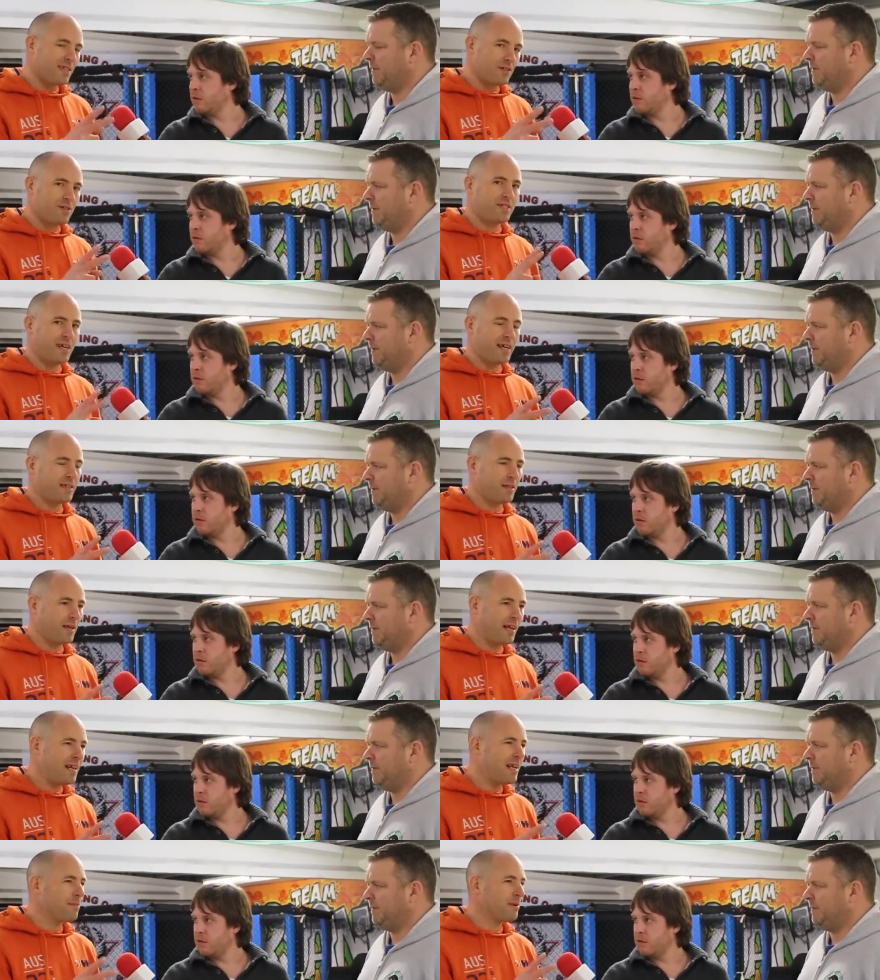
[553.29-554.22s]
Speaker 1: that could take
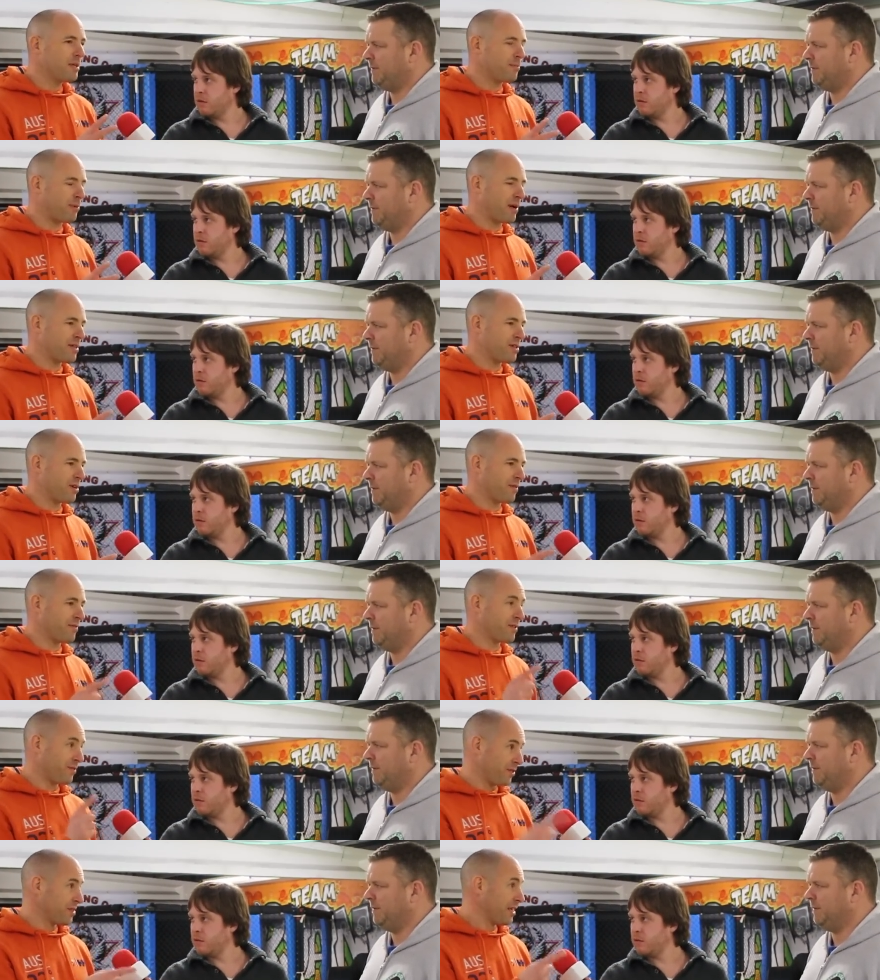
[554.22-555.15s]
a little bit of the pressure off
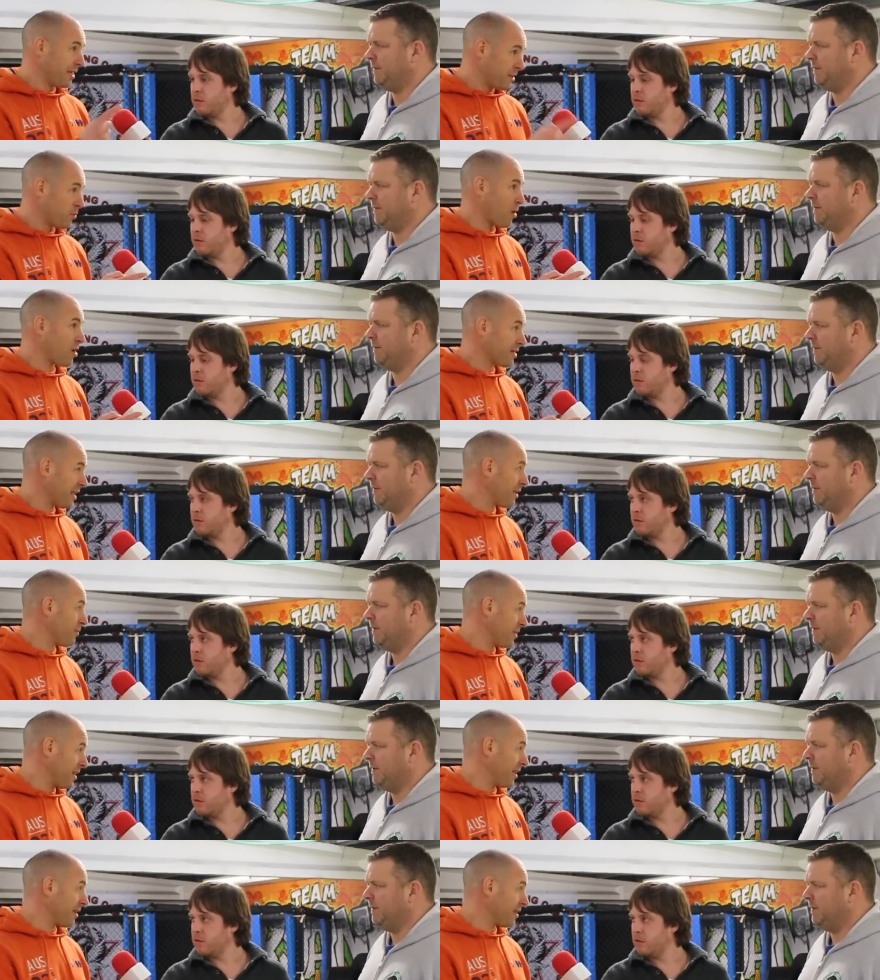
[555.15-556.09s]
us. Firstly, he's walked
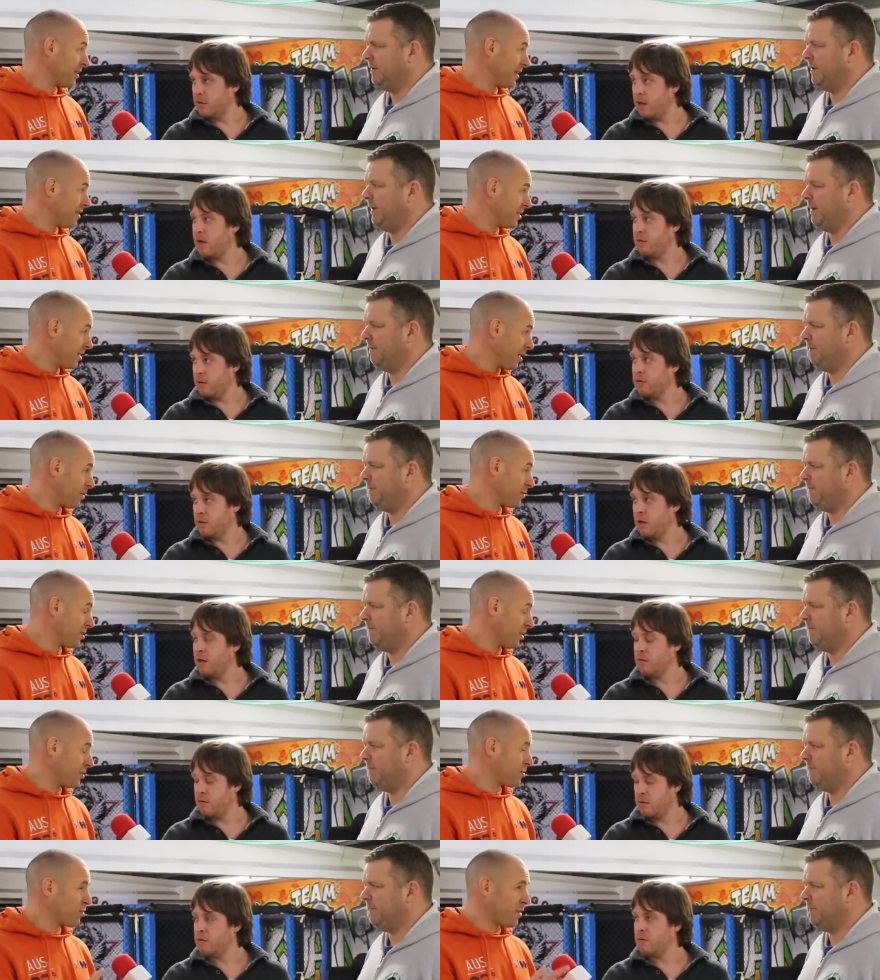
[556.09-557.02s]
out Neil yeah. into the
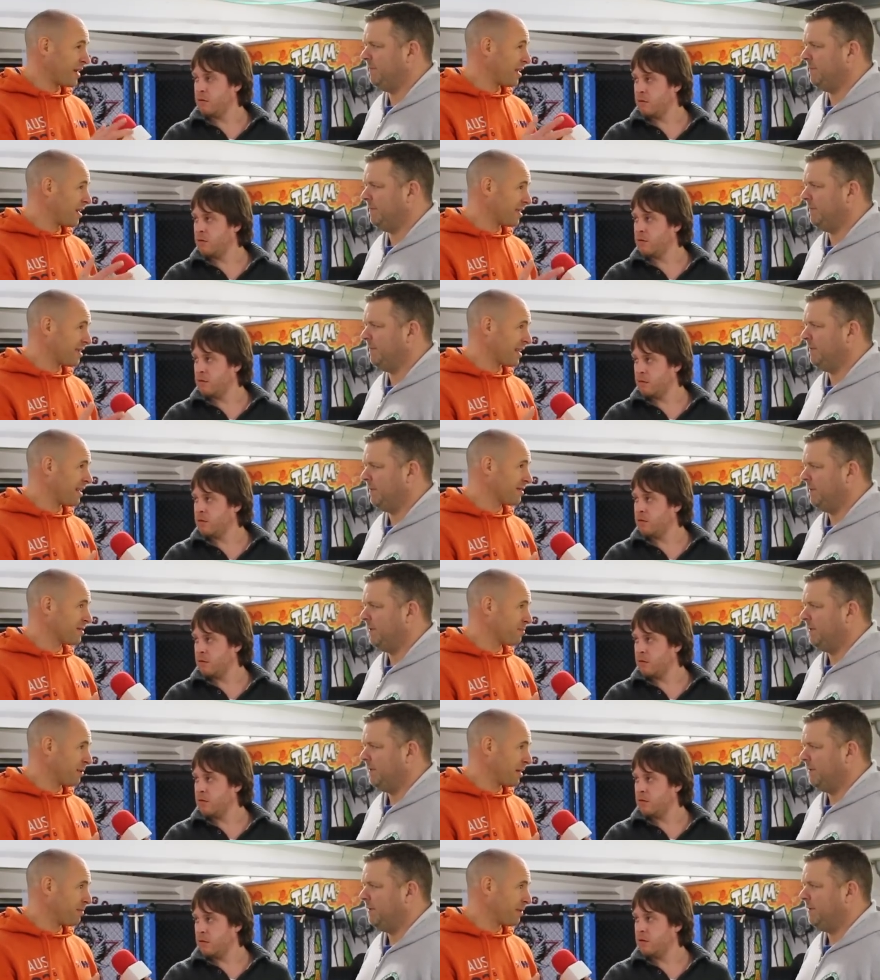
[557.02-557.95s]
O2, twenty odd
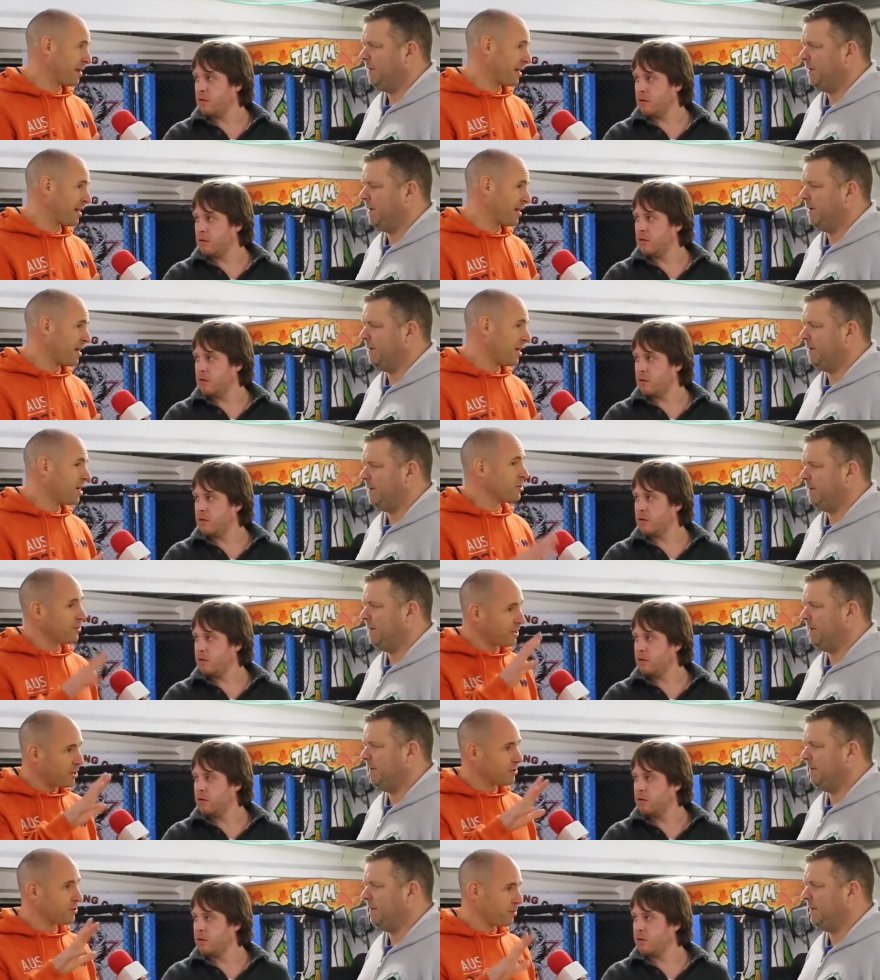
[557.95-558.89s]
thousand people there, so he
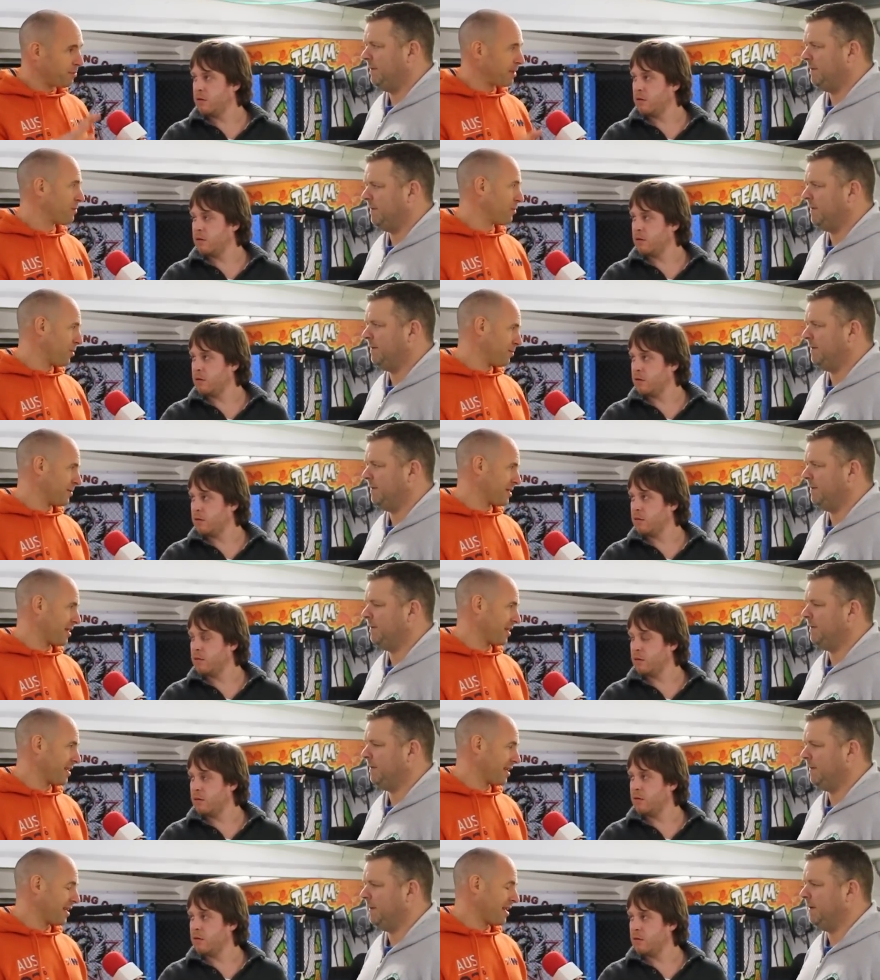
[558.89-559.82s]
knows what a big room is
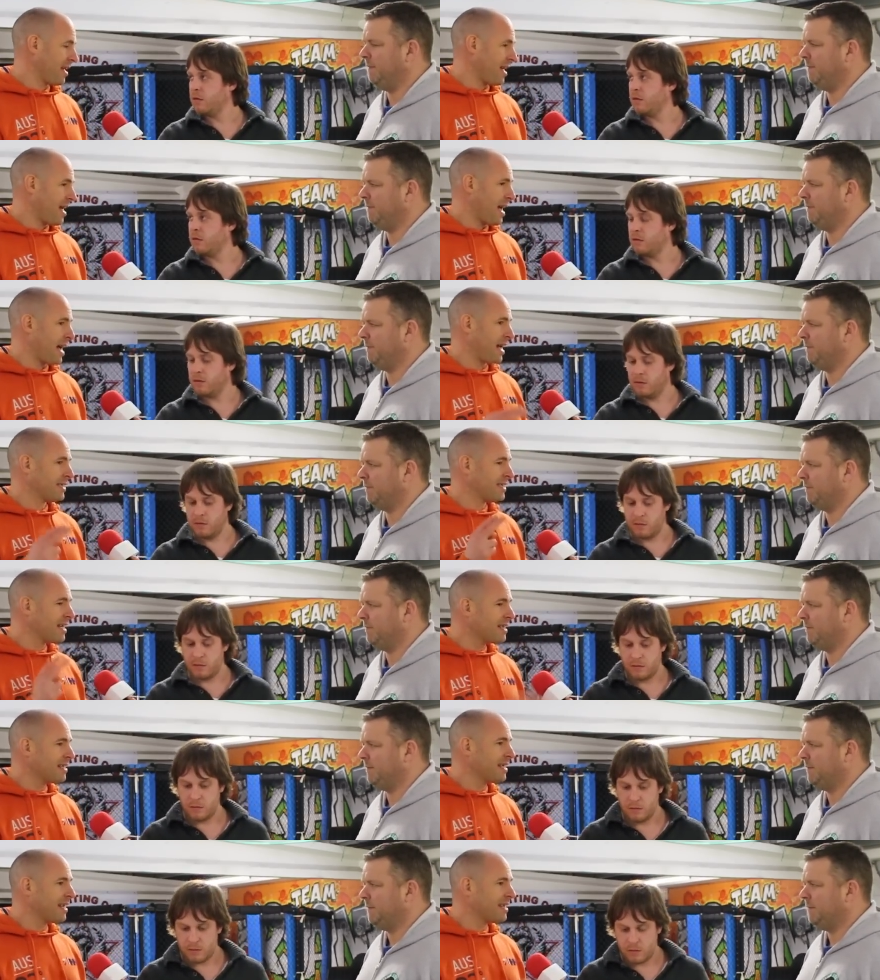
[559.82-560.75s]
like. Uh,
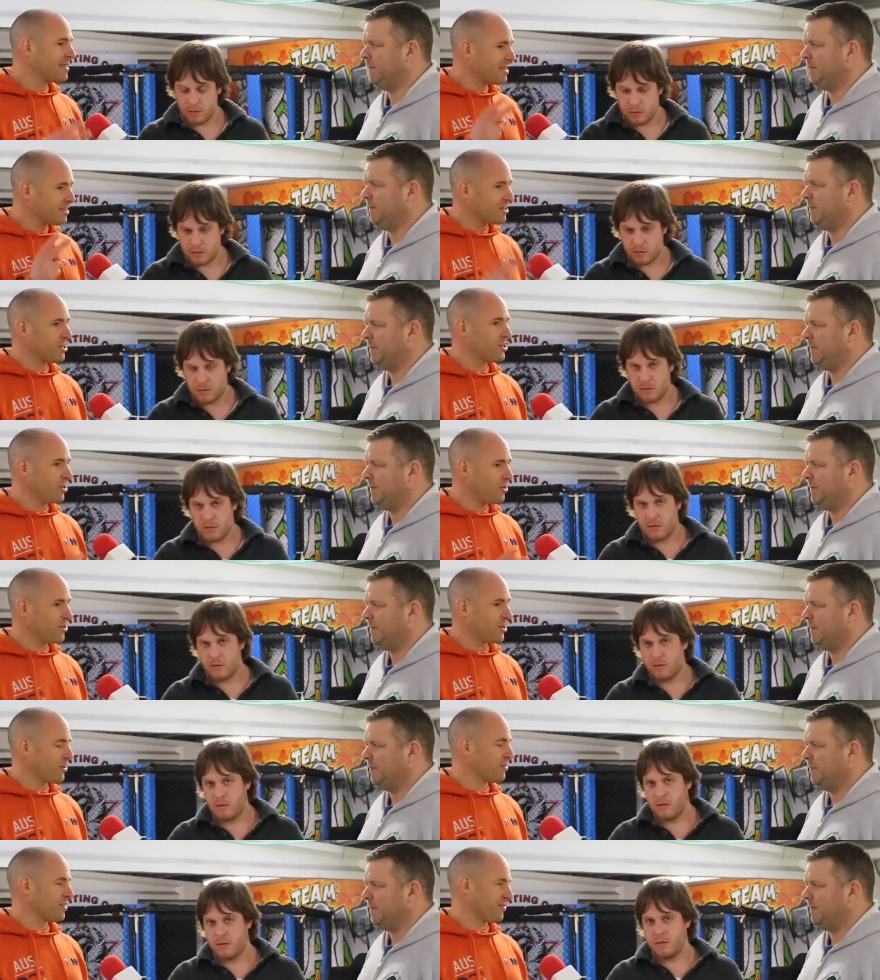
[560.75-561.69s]
second thing is it's a short
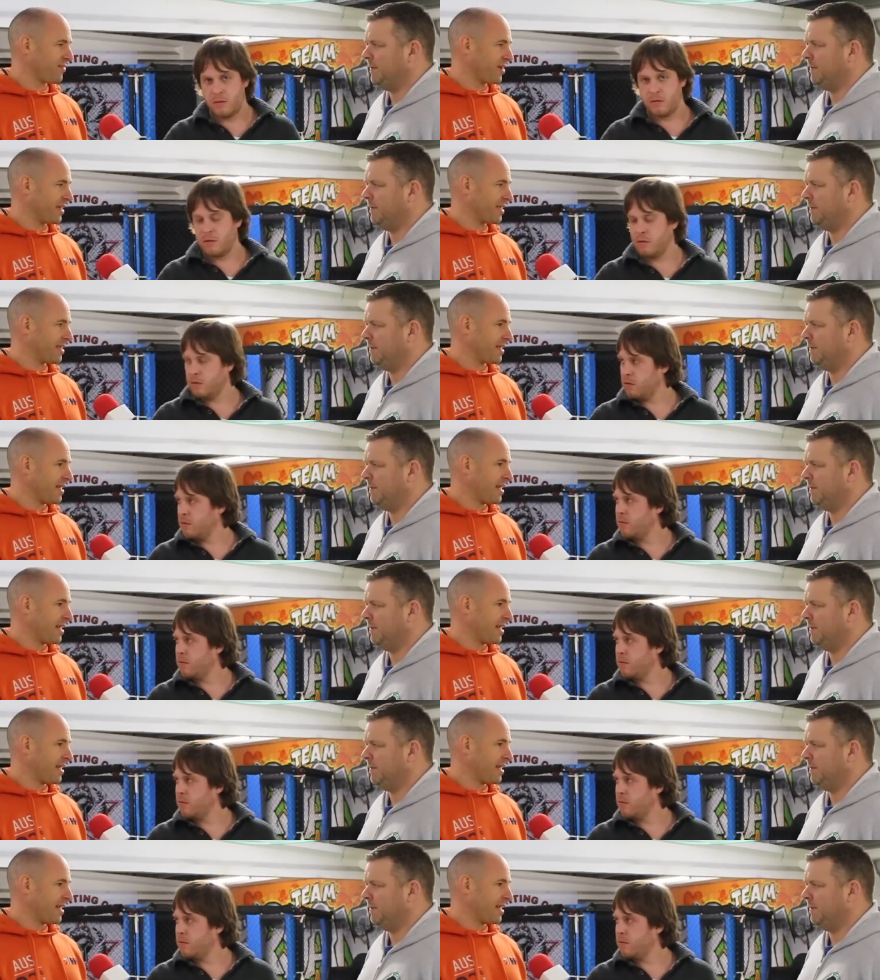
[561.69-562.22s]
notice fight.